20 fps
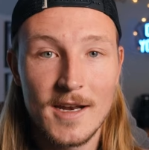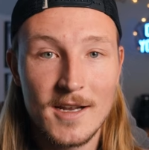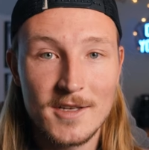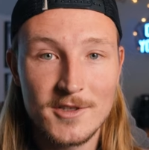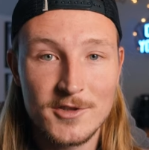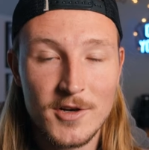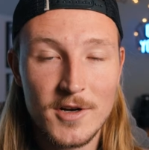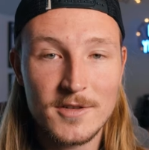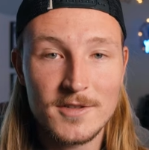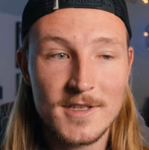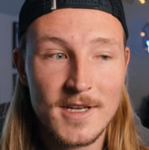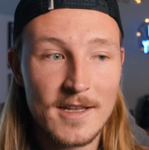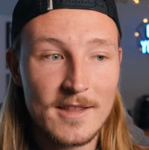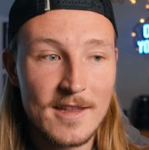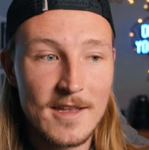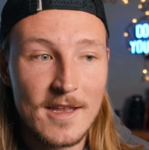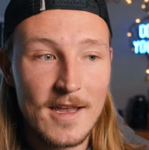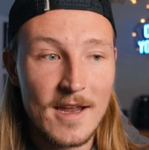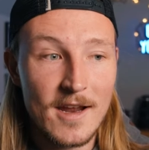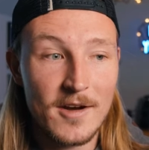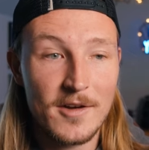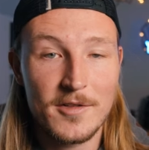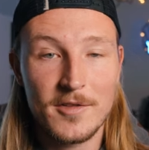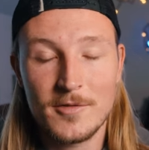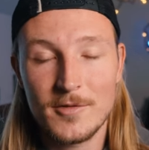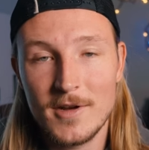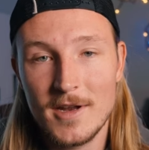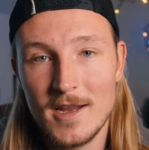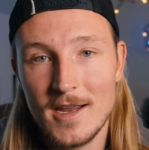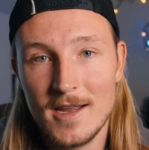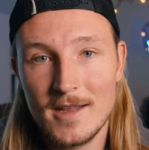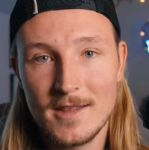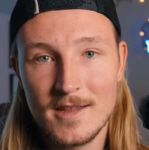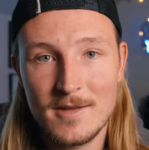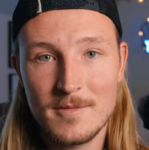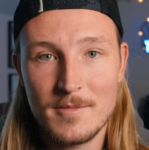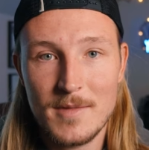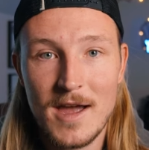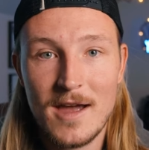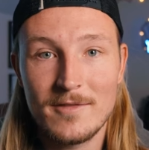And on drones like the Air 3 and the
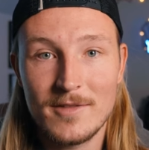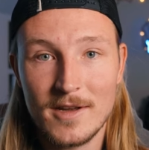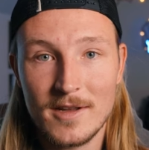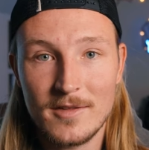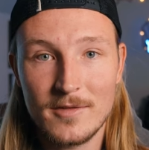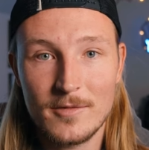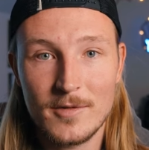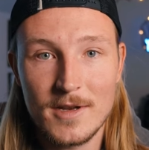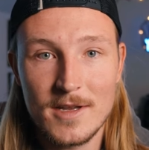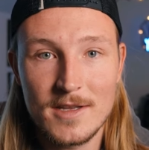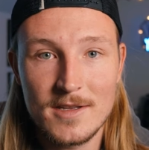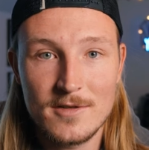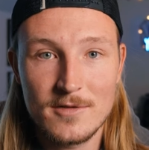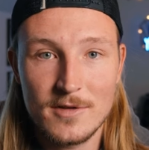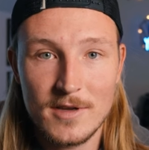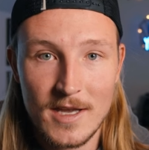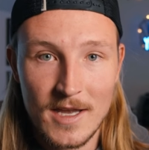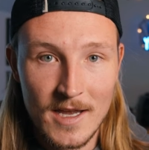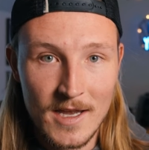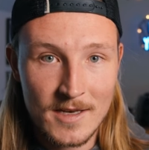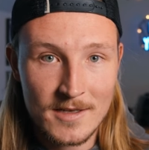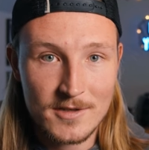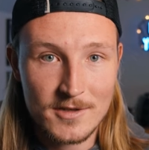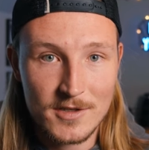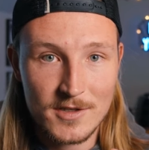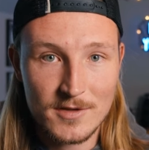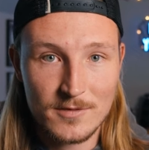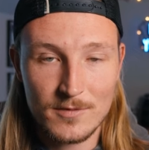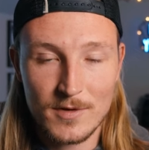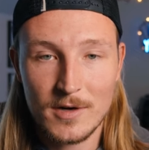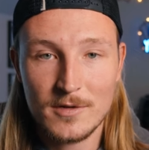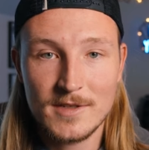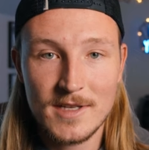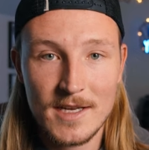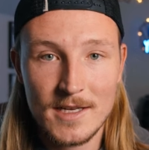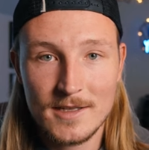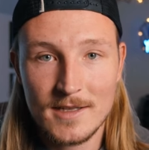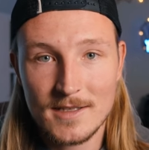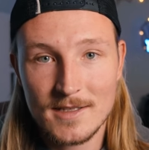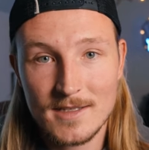Mavic 3, you can't just
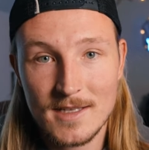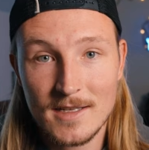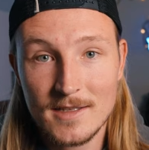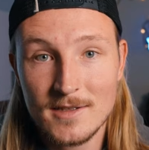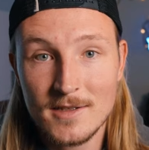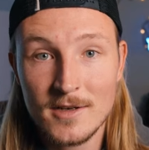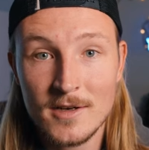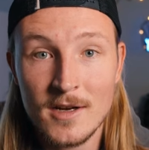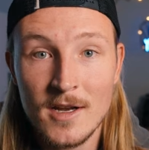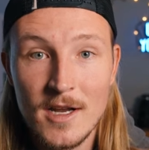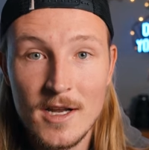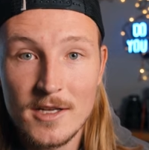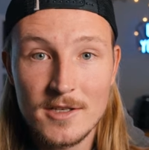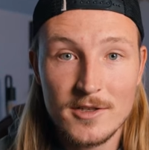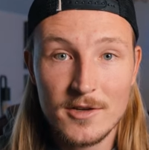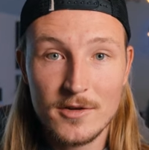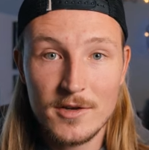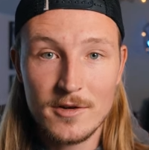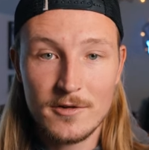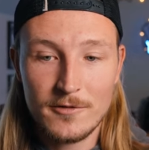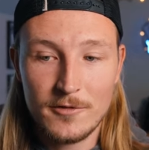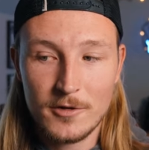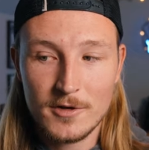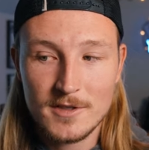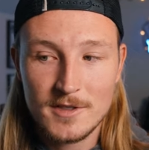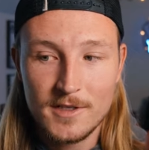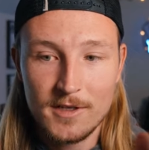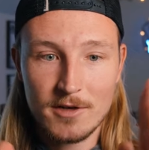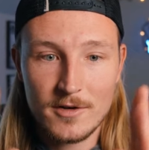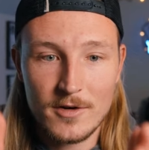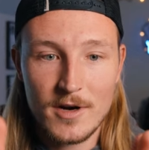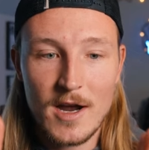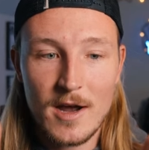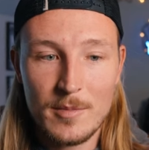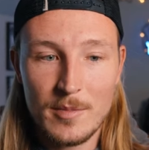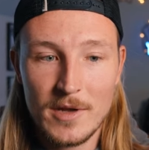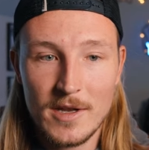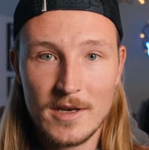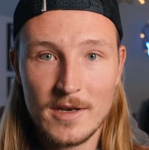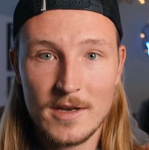rotate the sensor, so you're forced to
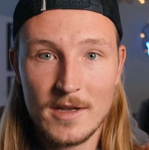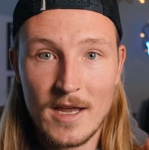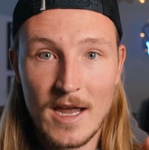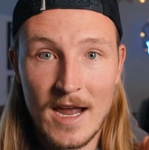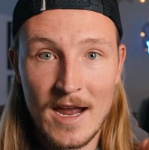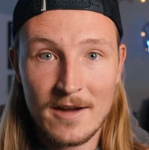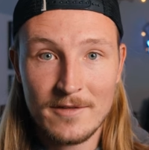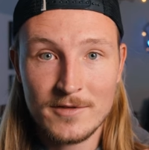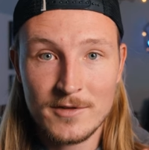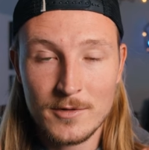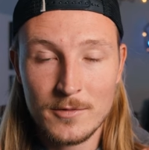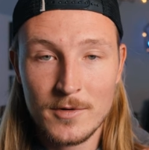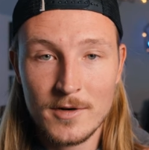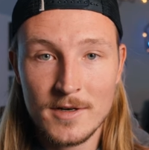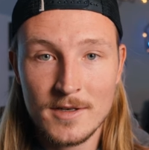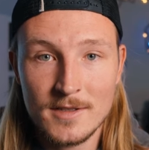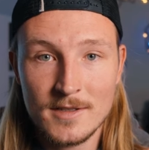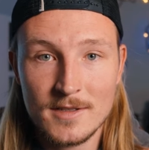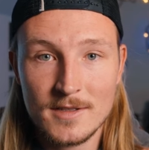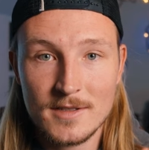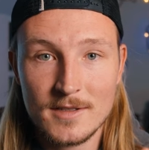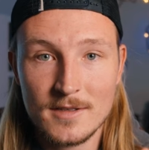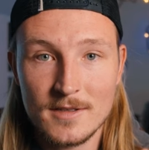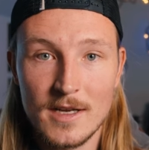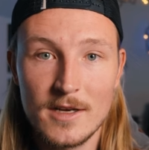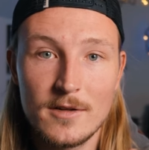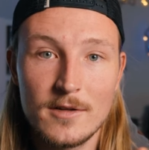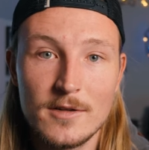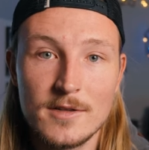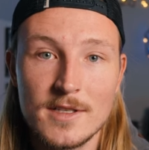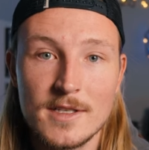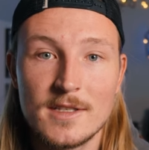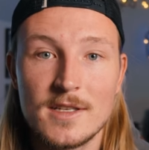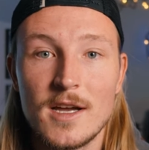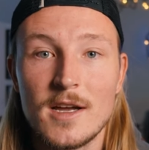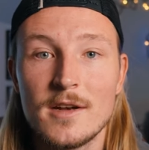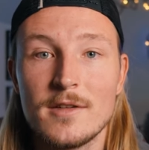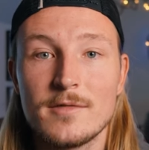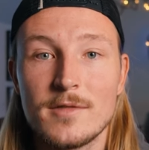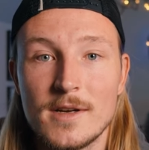crop in afterwards, and you lose a
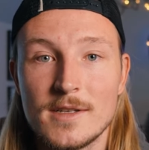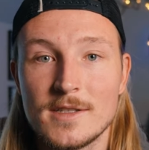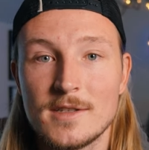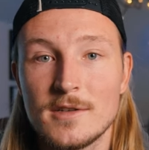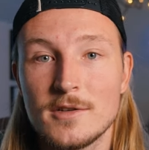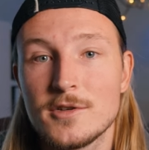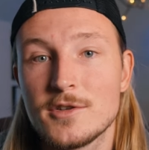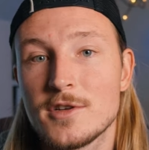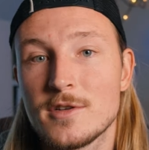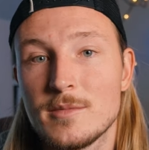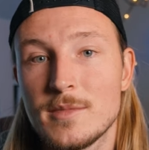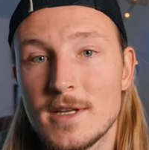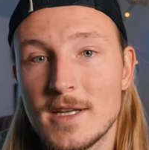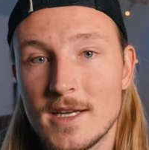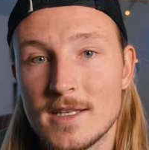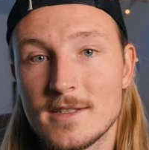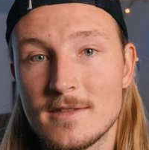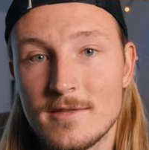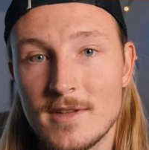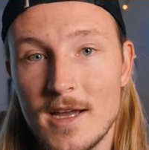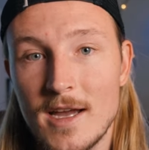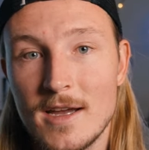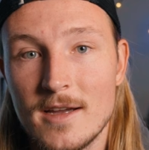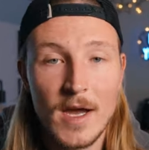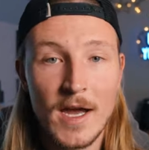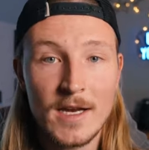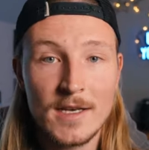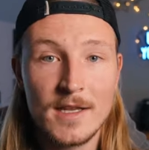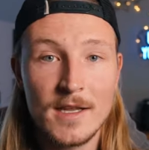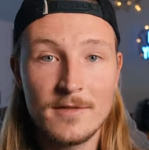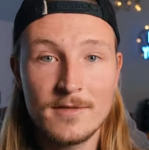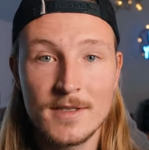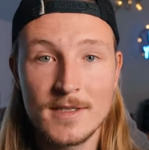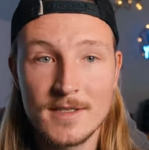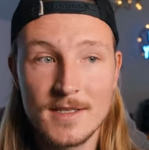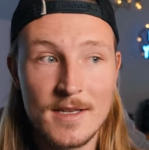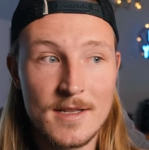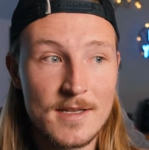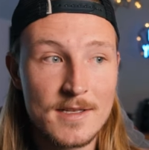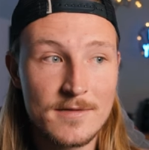ton of resolution because of that. I'd love to
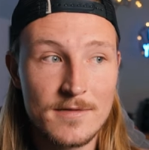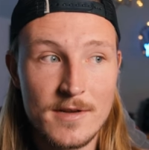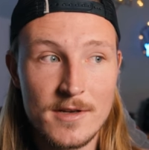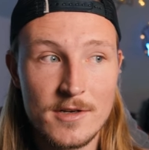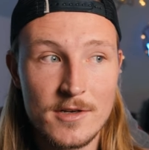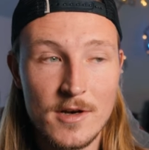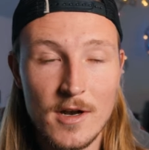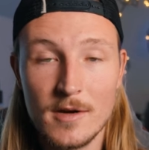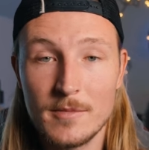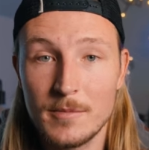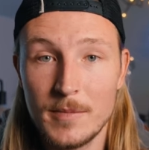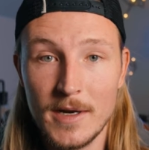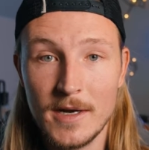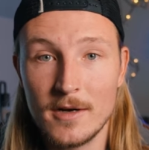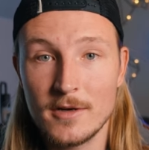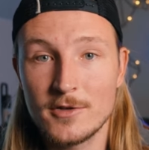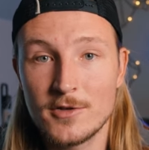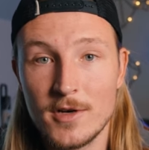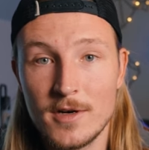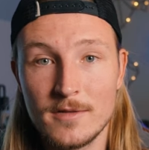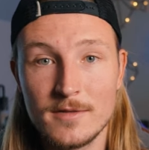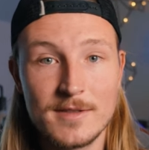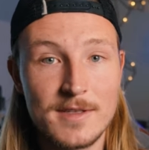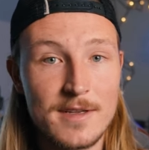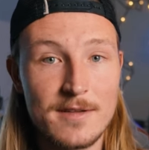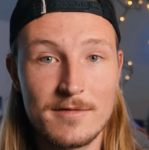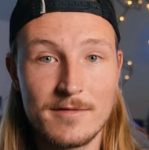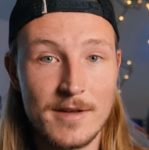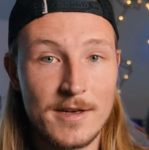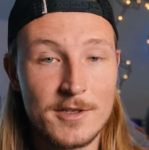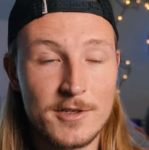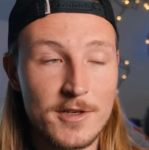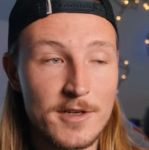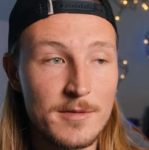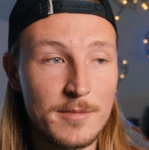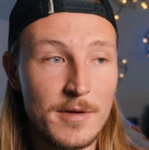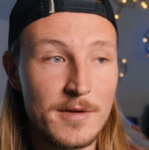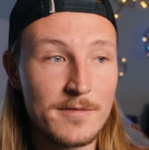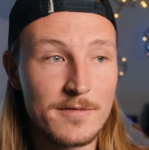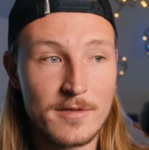see this feature on bigger drones eventually,
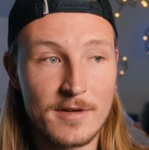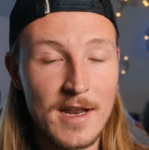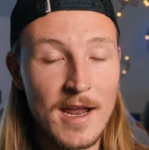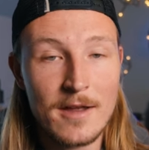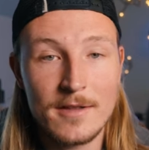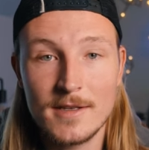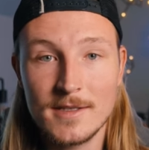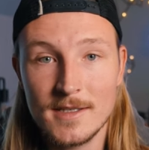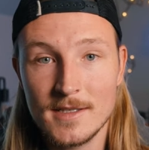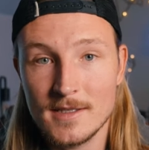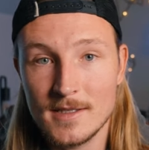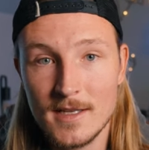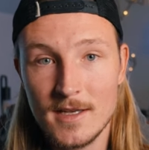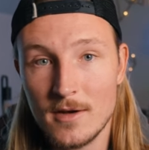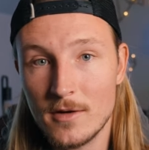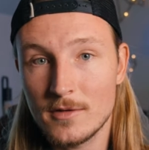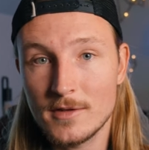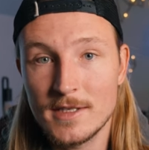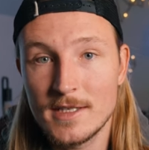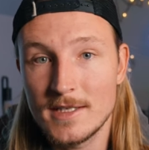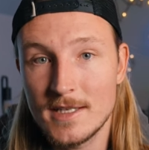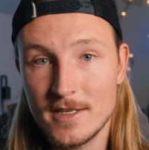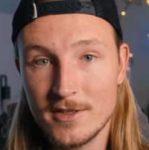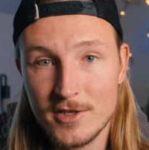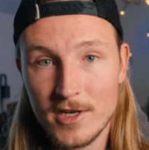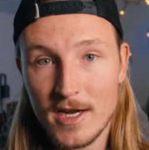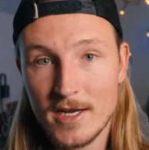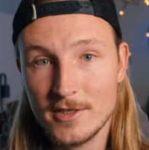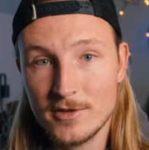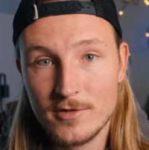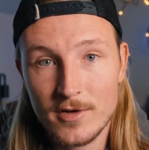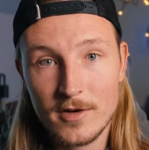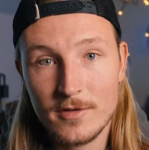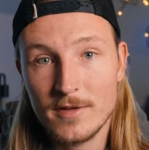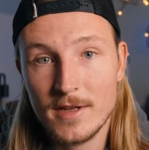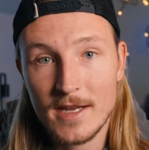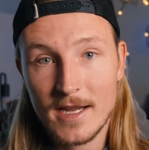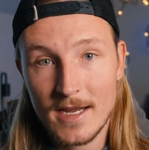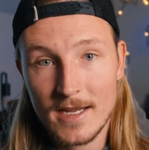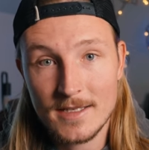but for now, this is the only DJI drone
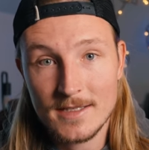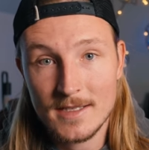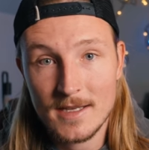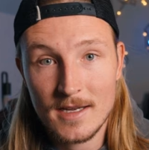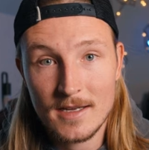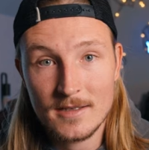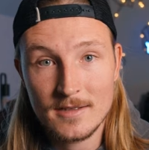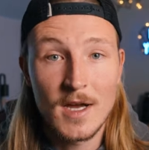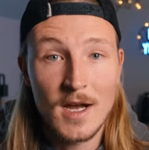that has that.